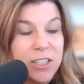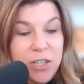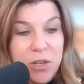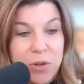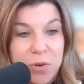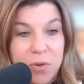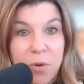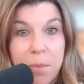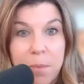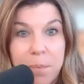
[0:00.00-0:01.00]
to
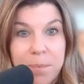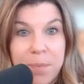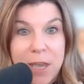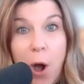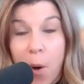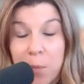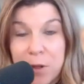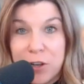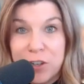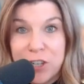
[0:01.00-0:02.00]
be home
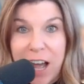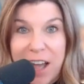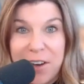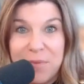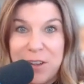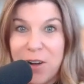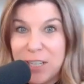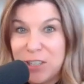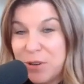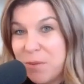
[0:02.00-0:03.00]
with your child, but you
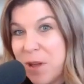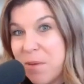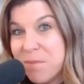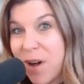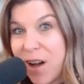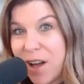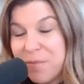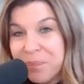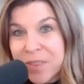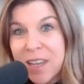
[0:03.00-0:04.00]
also want to be a mom.